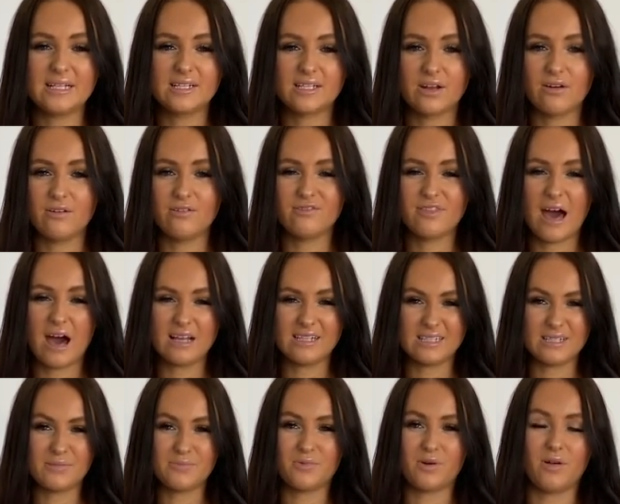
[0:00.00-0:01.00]
So if that
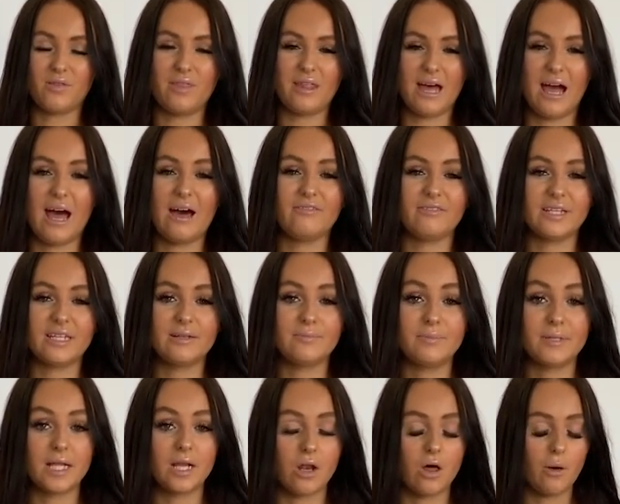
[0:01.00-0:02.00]
zip weren't there, I think it'd be
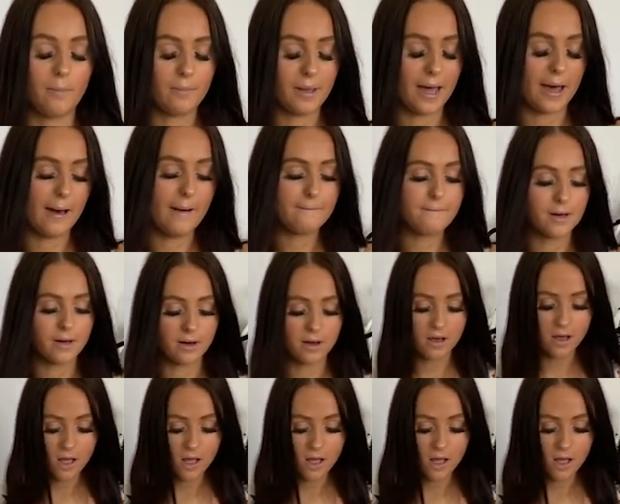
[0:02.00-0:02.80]
a lot better. But